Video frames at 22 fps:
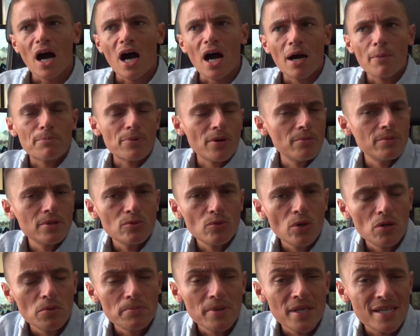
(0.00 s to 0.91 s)
I probably
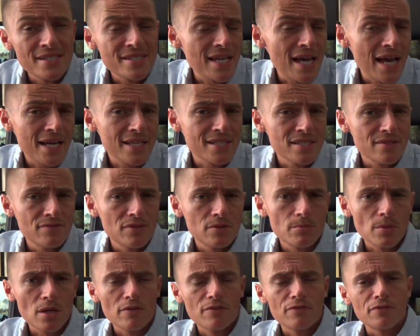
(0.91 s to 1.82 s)
won't be as active
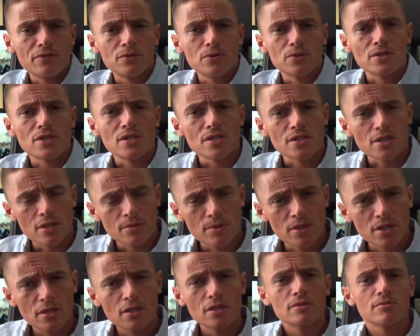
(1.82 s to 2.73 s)
in my 40s.
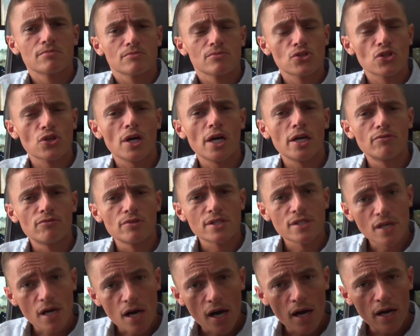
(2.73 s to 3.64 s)
I'm going to try and
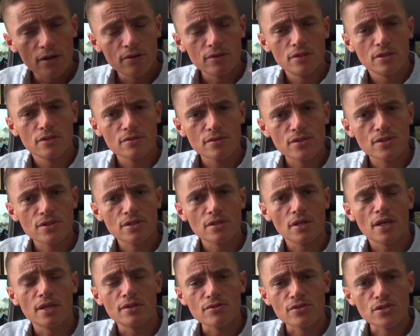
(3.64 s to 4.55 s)
retire
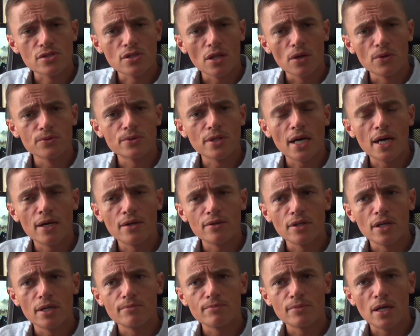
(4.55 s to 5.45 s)
and slow
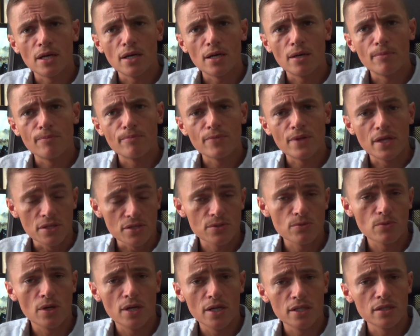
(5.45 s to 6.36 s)
down.
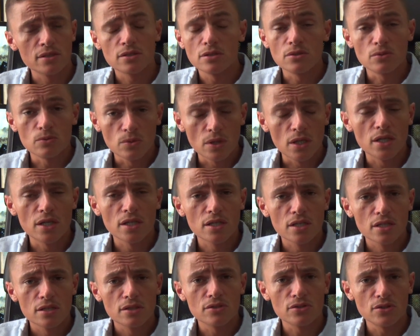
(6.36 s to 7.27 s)
That's why you
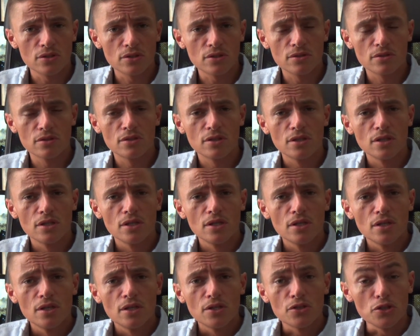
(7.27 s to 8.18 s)
work your
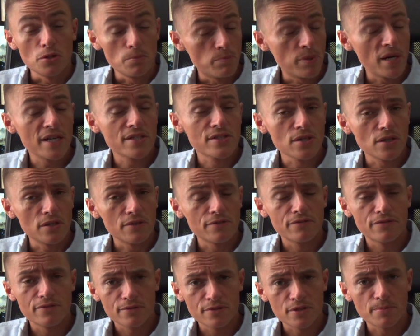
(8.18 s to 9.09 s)
butt
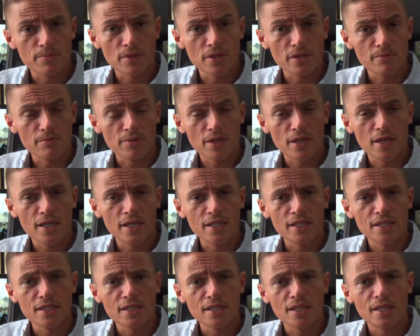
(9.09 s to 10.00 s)
off, to put it
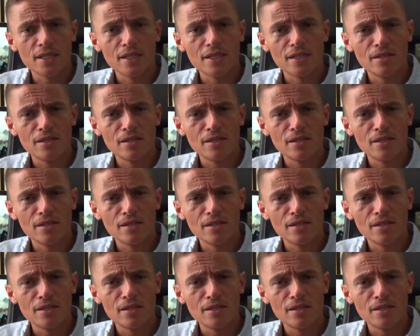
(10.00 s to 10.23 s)
politely,